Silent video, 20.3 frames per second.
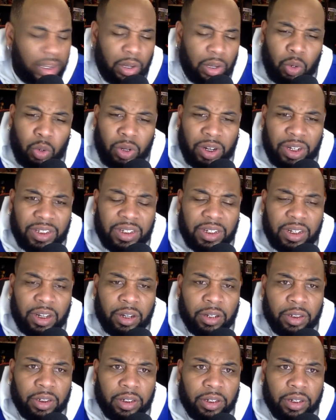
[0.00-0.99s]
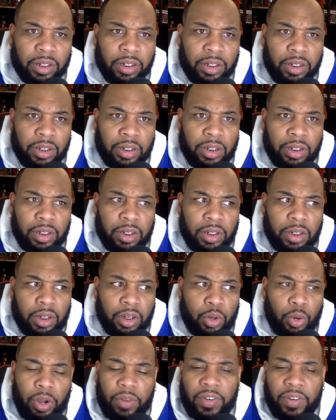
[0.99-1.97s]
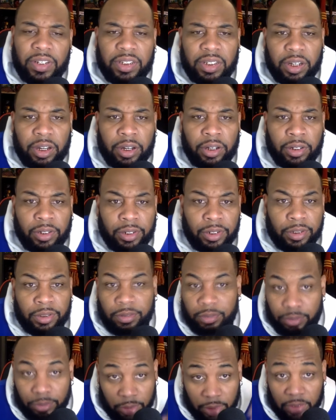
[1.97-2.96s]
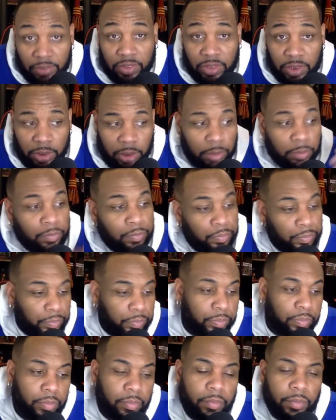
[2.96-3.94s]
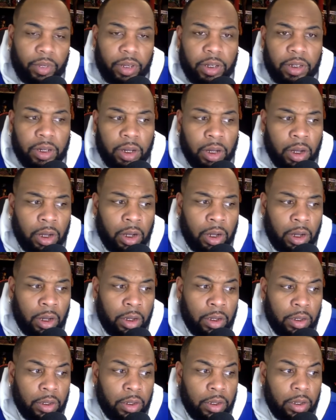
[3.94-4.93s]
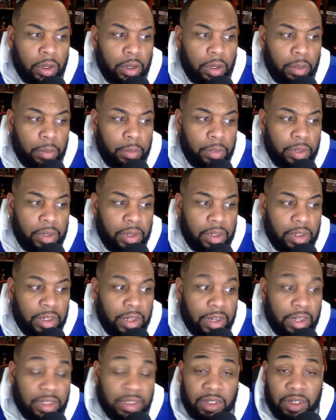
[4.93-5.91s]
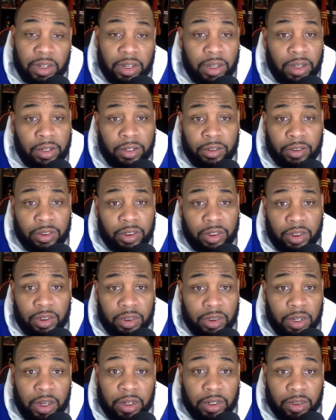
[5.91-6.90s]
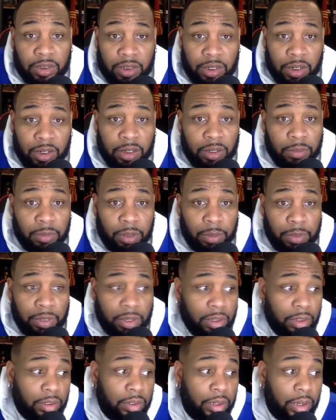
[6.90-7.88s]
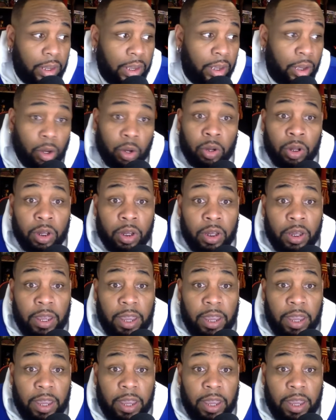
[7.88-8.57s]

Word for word: who did I say earlier? Whoever I said earlier, give it to them. Uh, because like I said, that energy is not the same. I mean, hell,